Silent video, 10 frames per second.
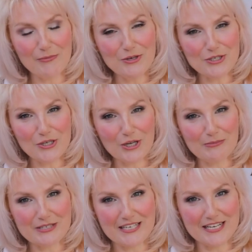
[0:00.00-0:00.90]
Her
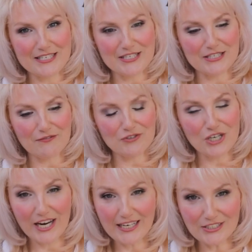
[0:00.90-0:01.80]
circumstances have
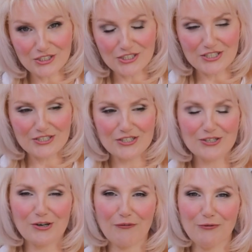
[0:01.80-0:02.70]
changed. She's
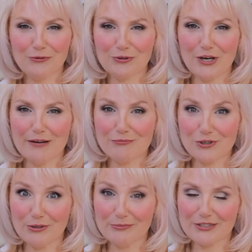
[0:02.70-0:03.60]
just got a full-time
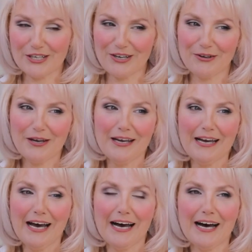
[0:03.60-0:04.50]
job, so...
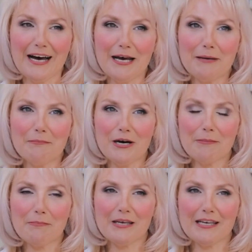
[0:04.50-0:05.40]
it
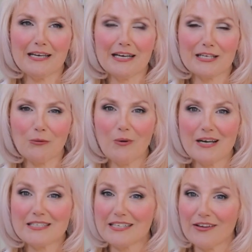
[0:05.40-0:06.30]
might be a little
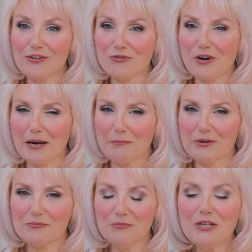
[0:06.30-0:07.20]
ways down the track,
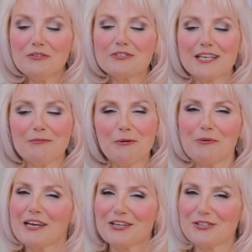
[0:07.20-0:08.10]
but we'll see what
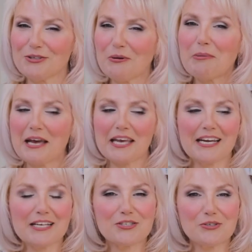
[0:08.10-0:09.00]
we can do about
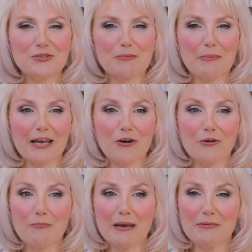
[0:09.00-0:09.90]
getting Susan back
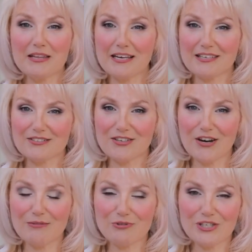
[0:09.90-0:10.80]
on. Maybe the next
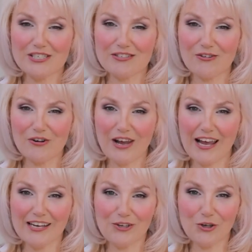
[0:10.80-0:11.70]
time she's got
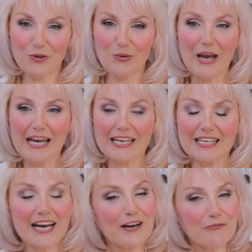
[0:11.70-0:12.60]
a new
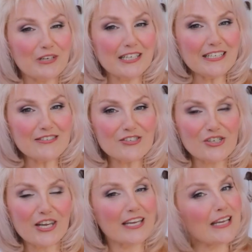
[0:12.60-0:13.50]
yarn release,
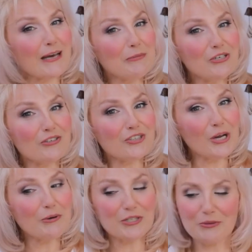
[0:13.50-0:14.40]
she can come and
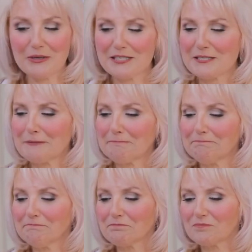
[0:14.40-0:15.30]
show it to us.
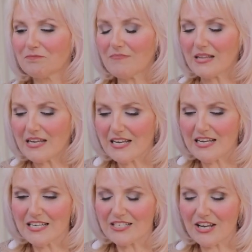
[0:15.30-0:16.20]

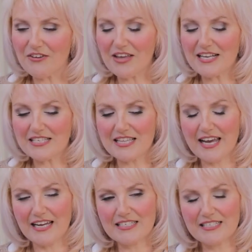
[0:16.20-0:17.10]
So that's
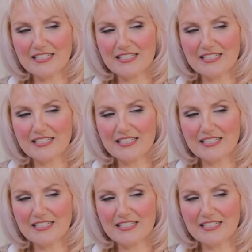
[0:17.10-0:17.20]
that.